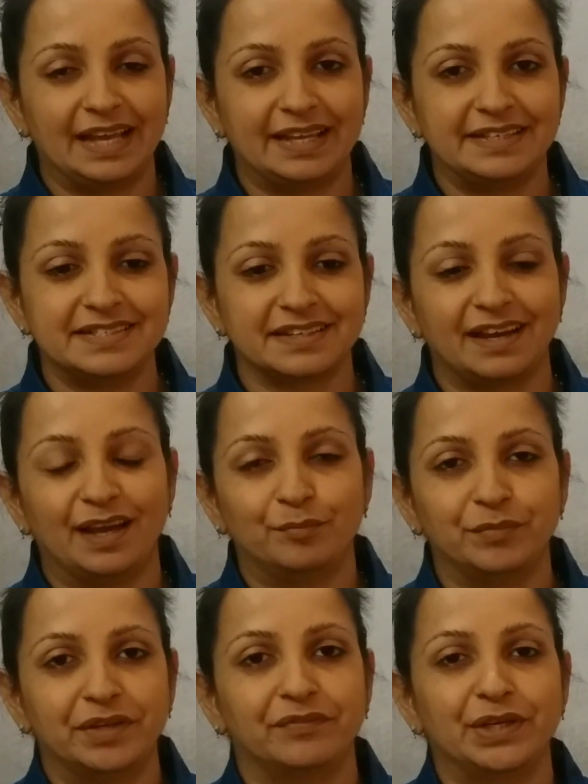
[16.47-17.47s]
and I
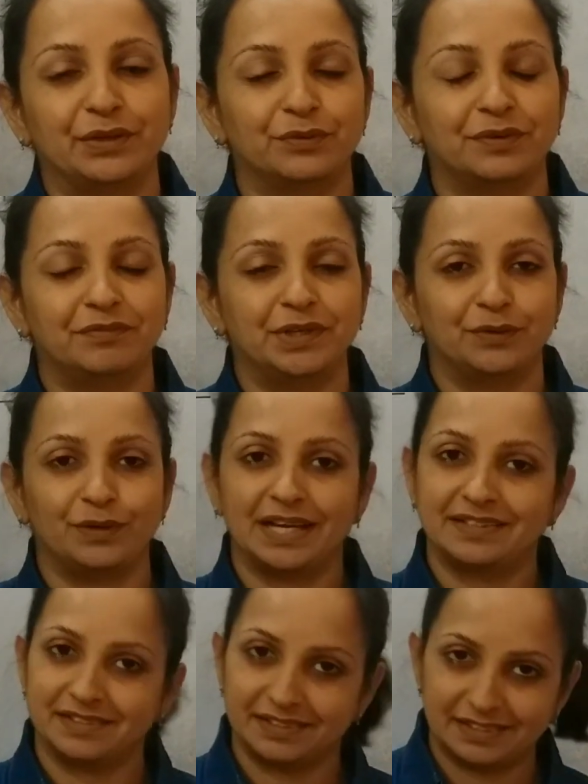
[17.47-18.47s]
am giving you a video
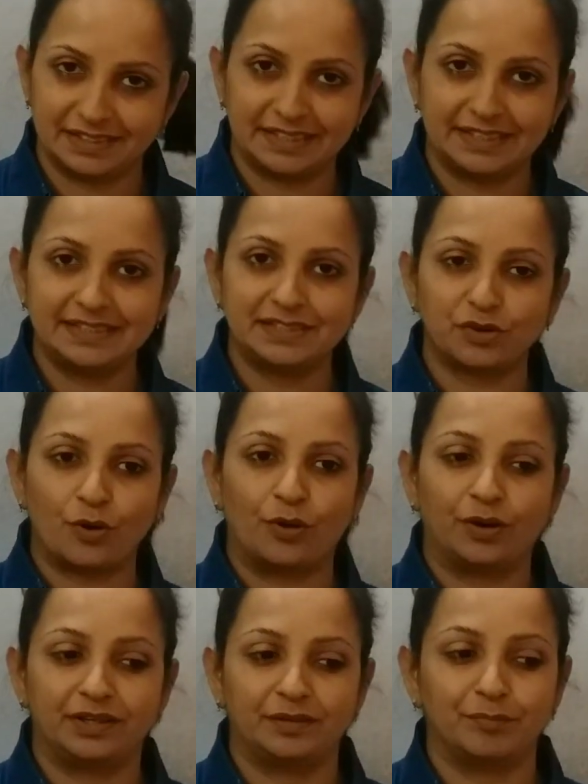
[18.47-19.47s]
lecture series
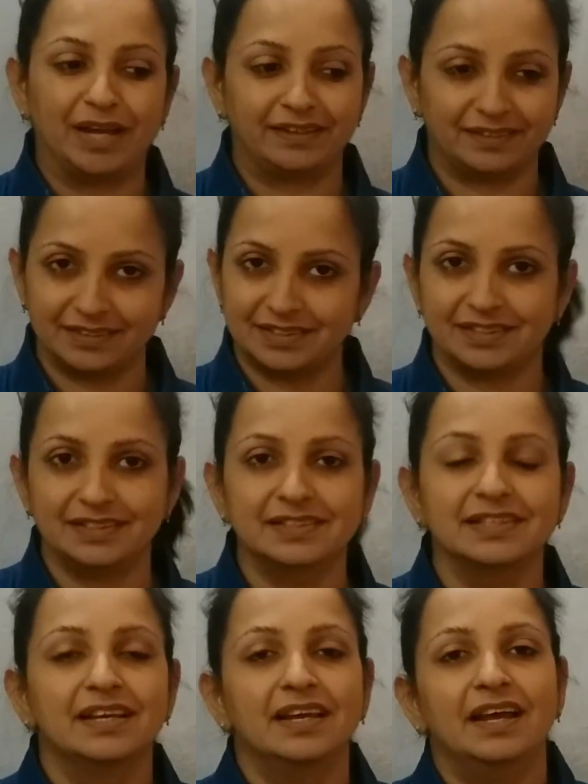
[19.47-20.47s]
on matrices.